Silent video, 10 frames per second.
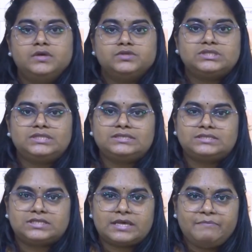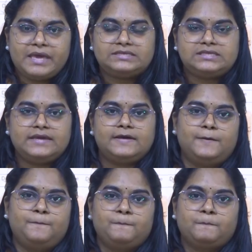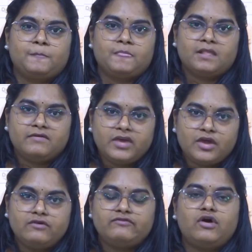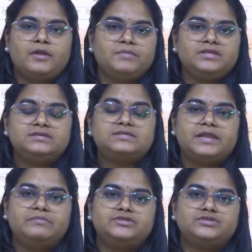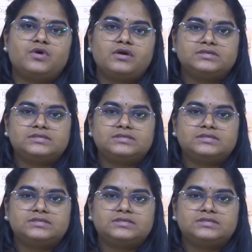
So this basic way of forming the sedimentary rock is